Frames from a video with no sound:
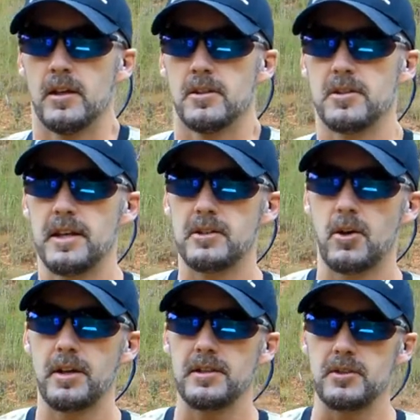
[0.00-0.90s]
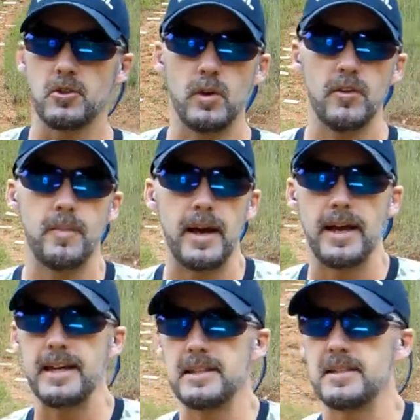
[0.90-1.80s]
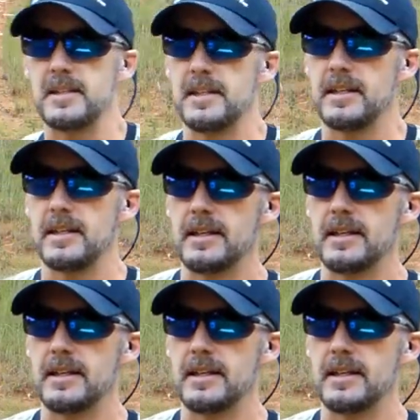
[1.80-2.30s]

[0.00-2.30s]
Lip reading: So that target is a 12 by 18.